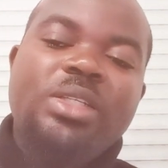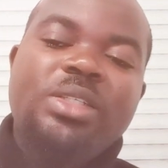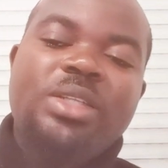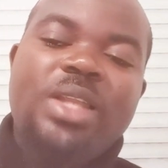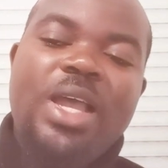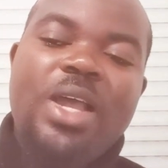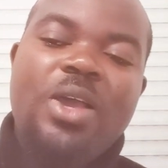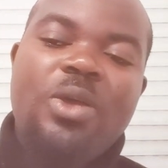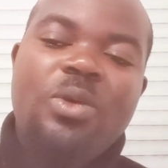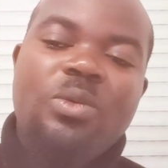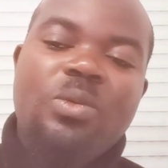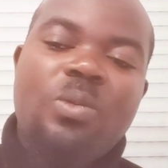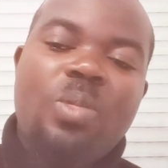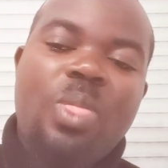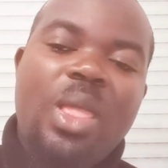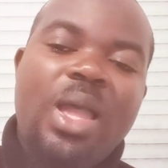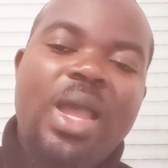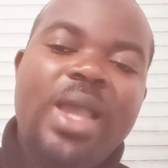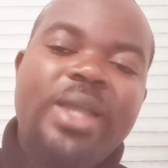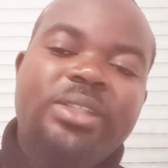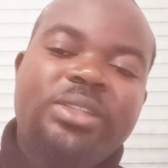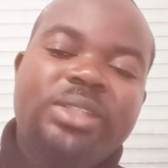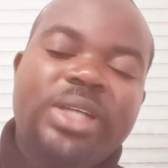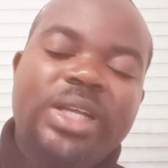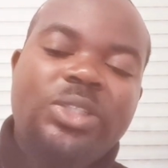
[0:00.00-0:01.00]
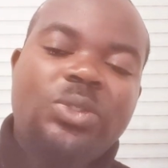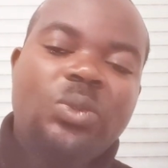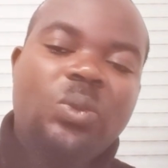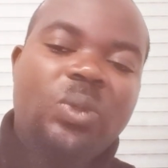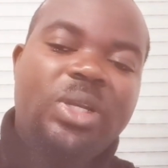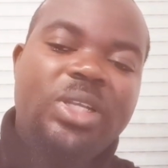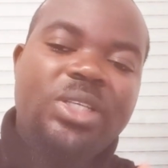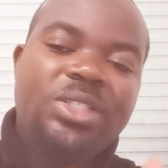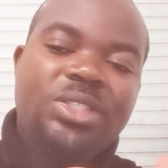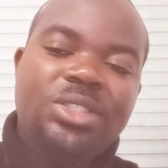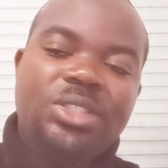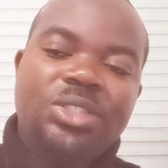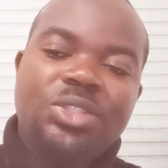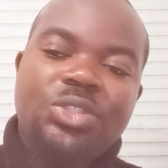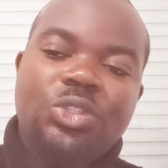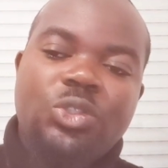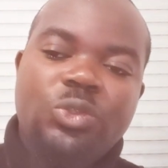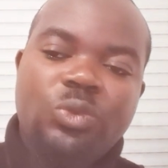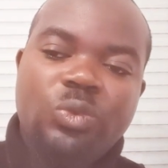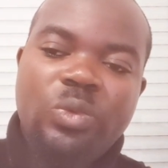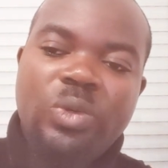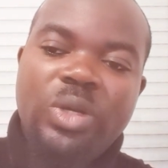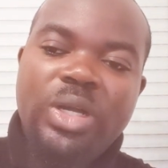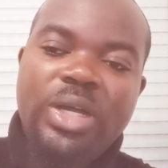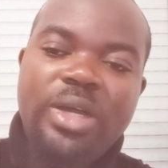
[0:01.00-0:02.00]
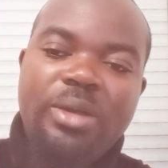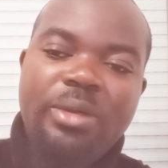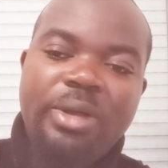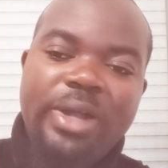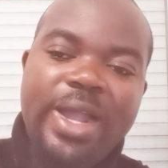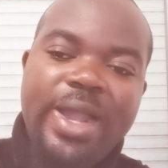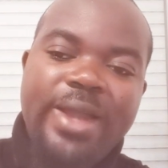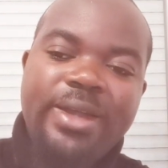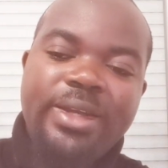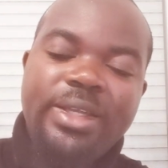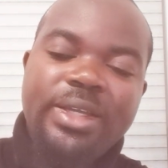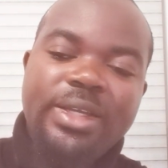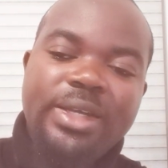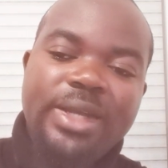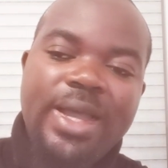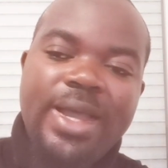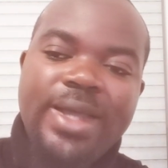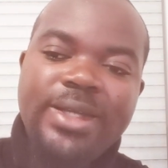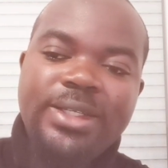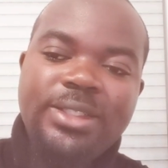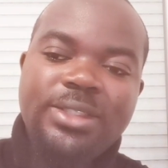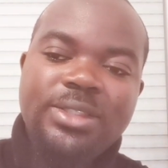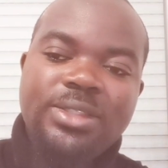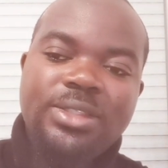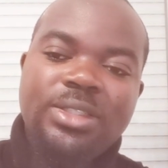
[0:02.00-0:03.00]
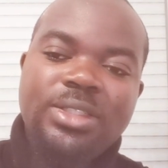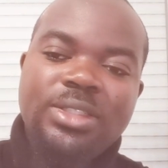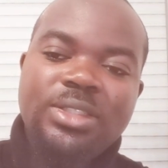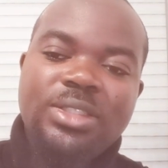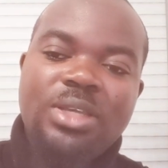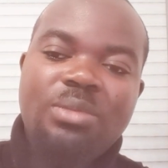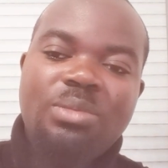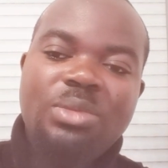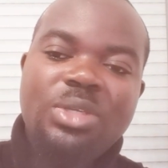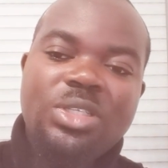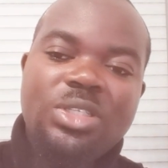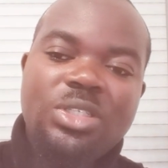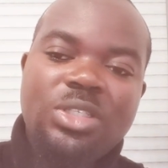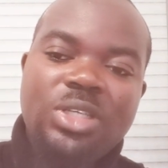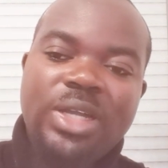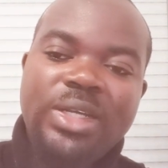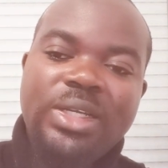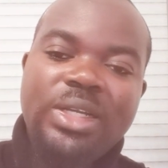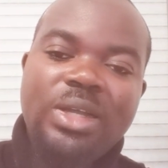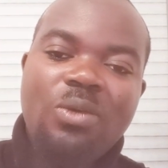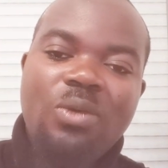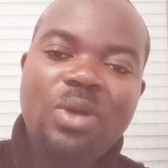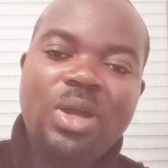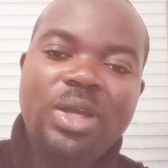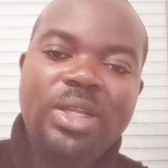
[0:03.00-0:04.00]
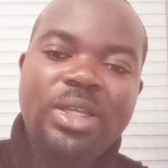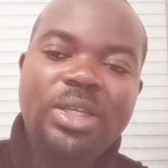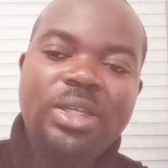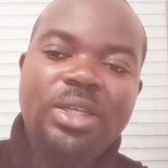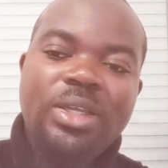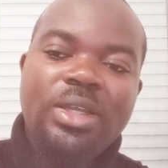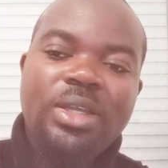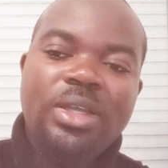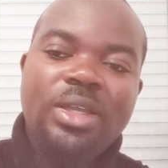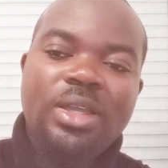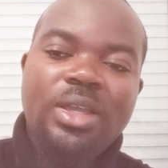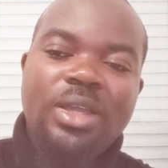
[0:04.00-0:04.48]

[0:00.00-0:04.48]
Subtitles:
Now, I tried to listen to our Ghanaian artist. His name is Shatta Wale.